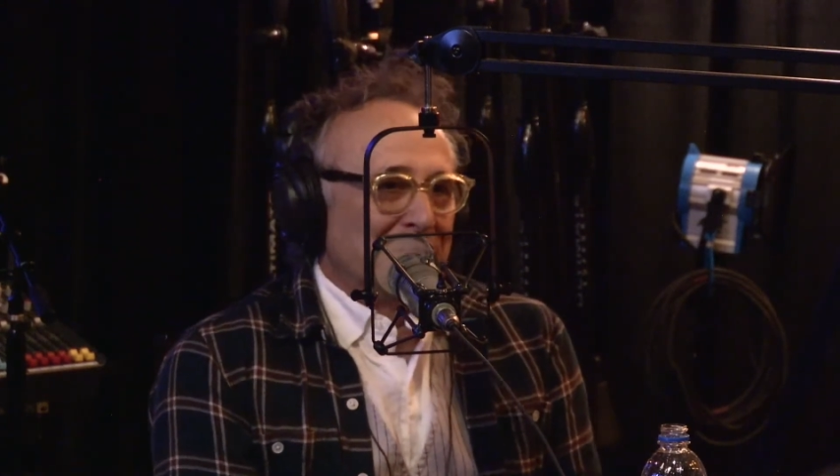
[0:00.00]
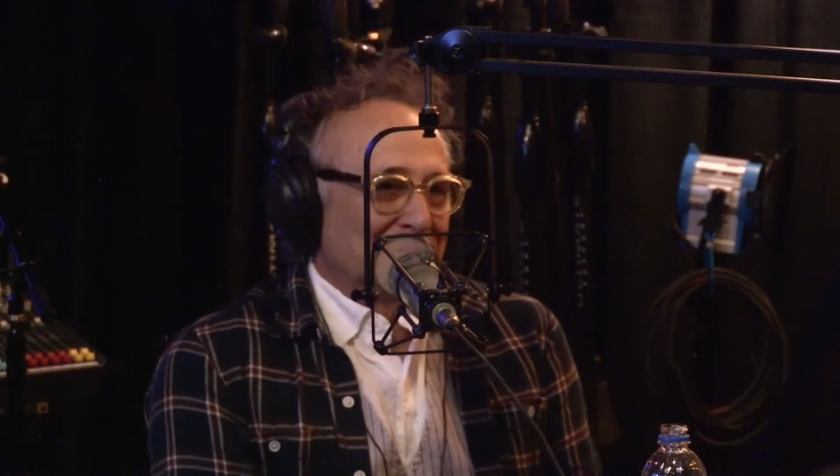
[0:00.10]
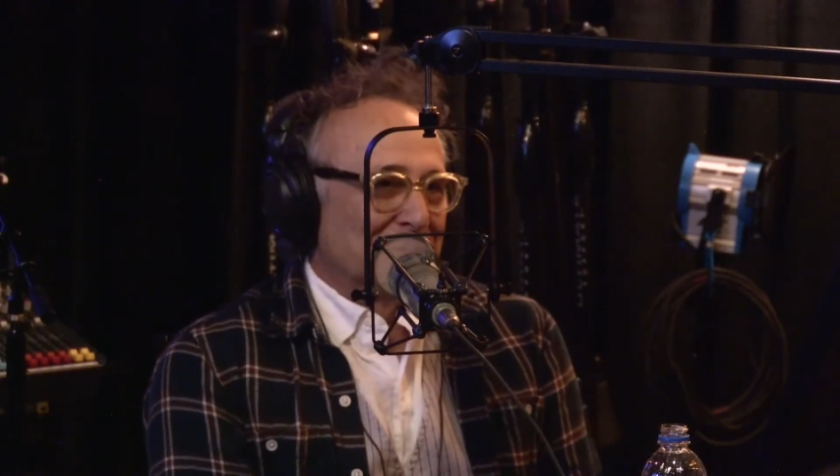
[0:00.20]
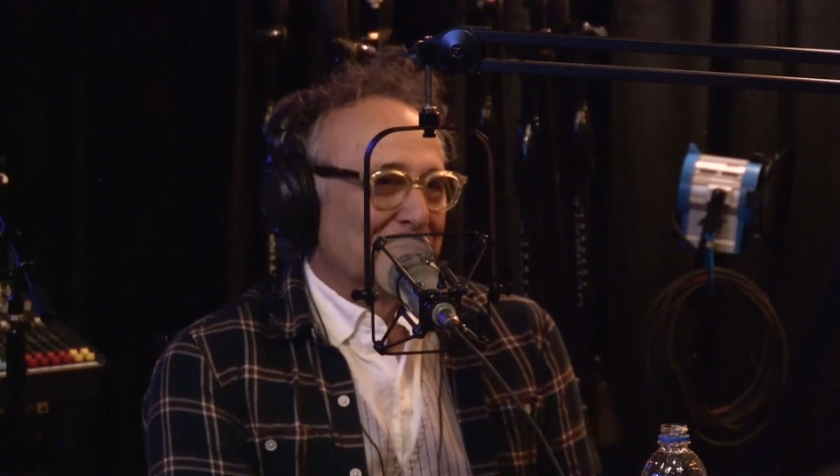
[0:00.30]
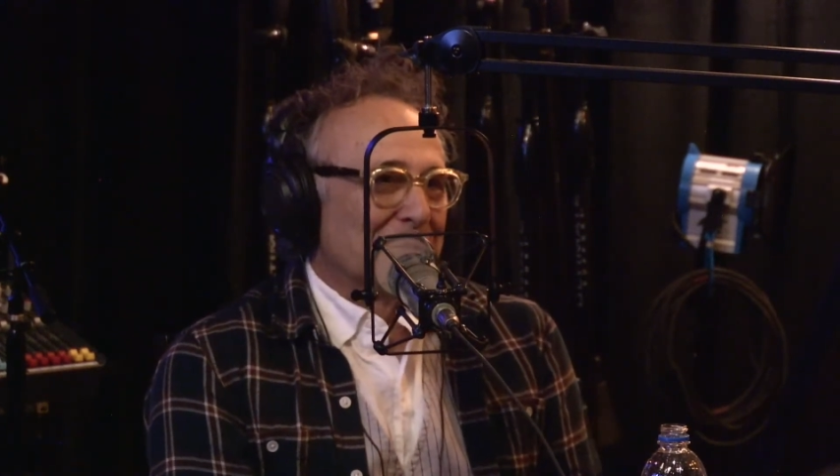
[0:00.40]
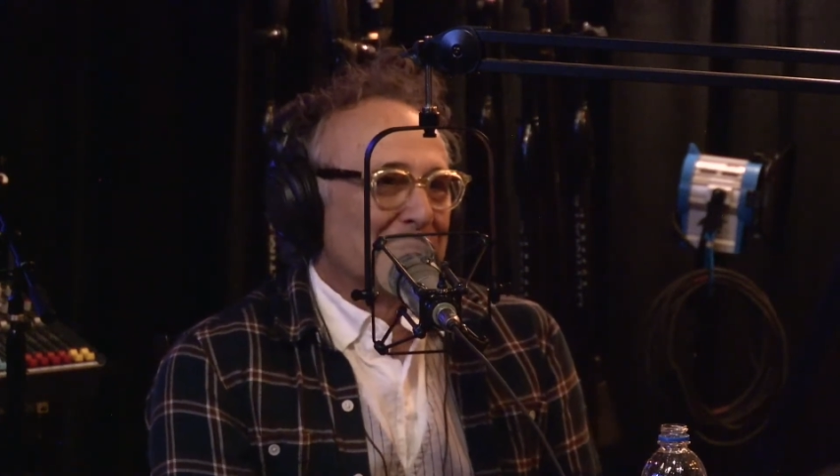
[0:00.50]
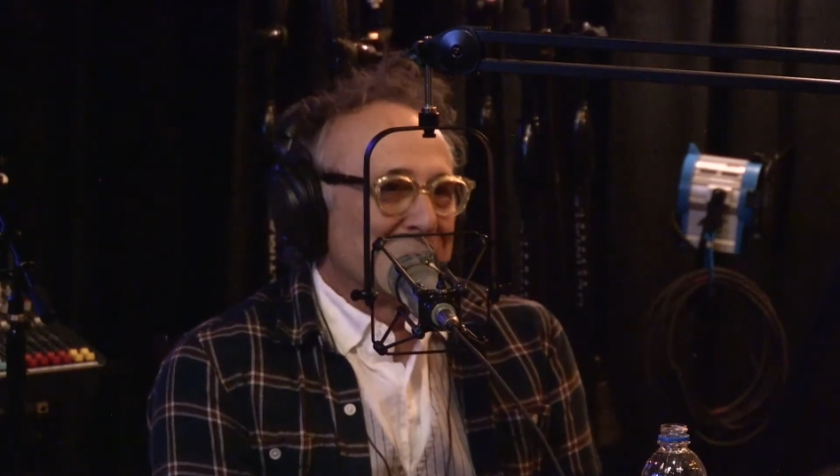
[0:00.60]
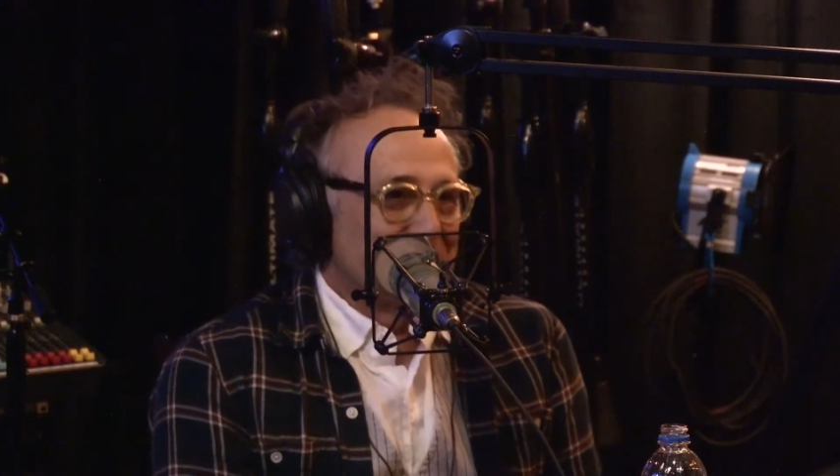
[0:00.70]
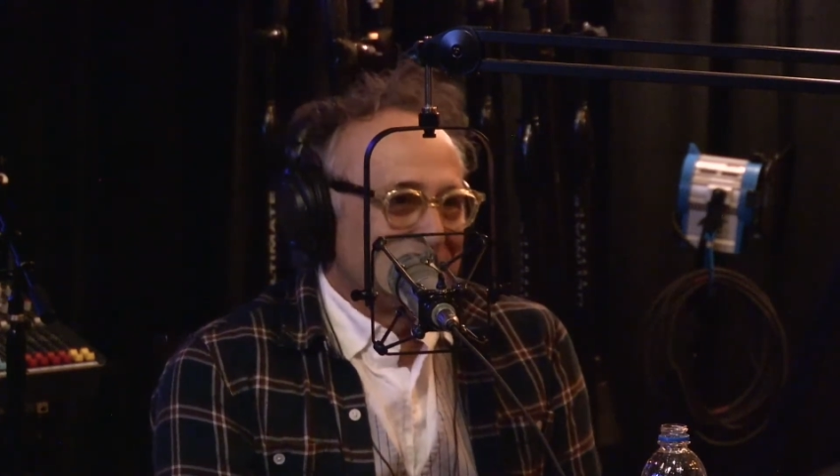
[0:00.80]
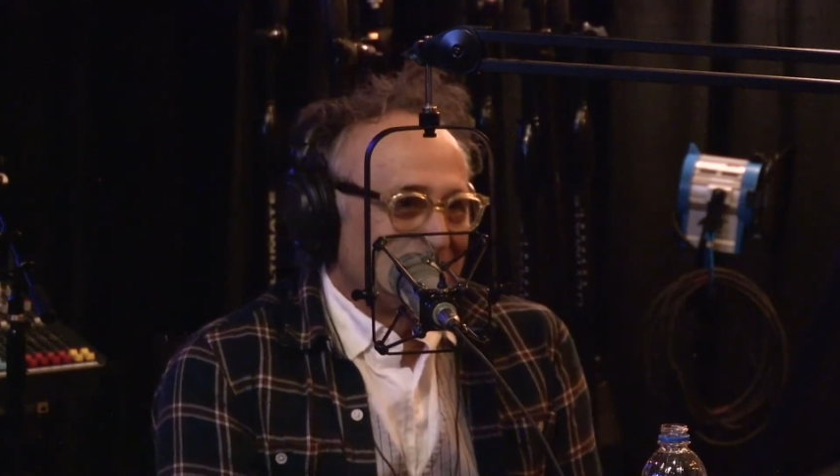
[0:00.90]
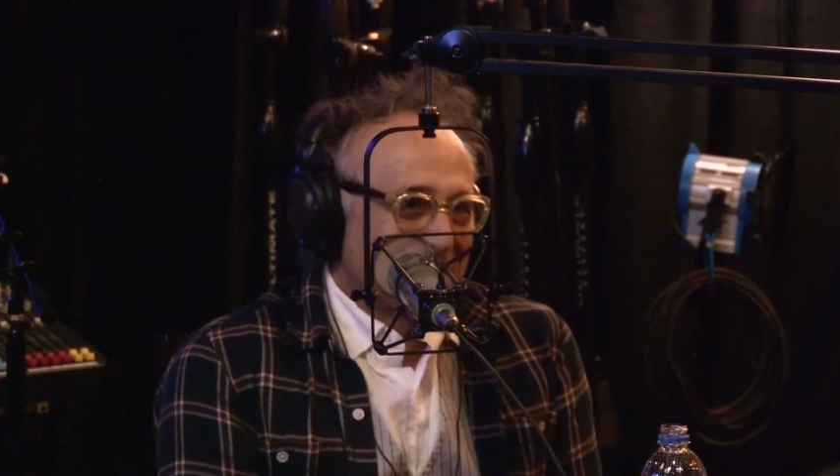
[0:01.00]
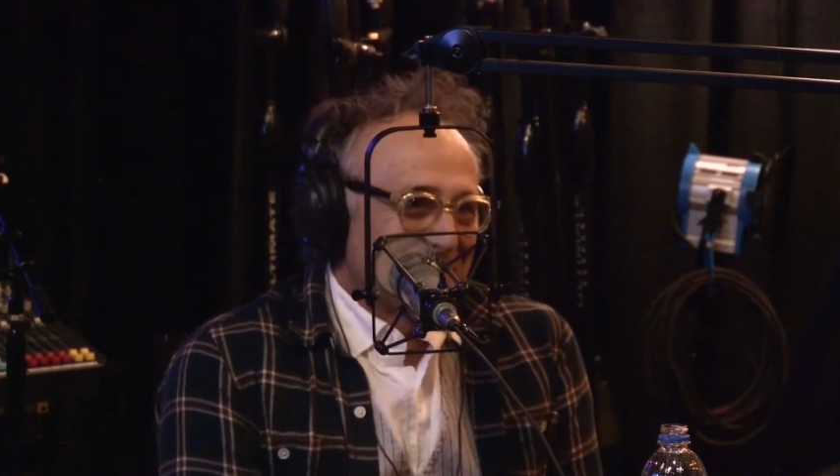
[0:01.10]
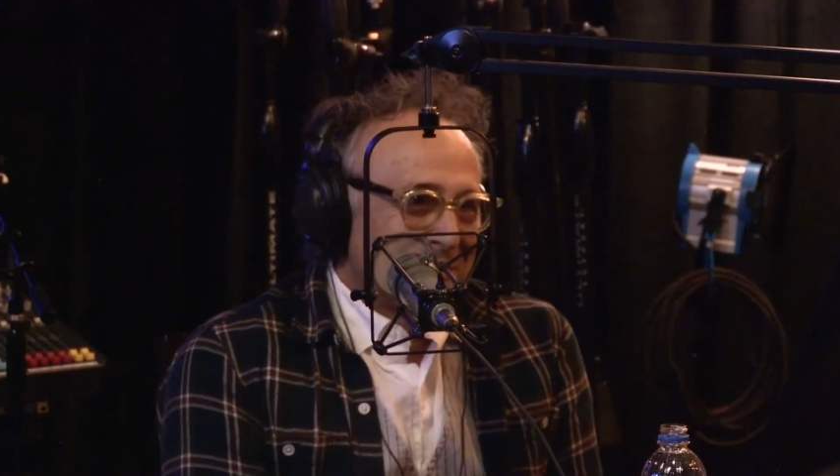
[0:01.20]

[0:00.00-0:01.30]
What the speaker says: me for the music.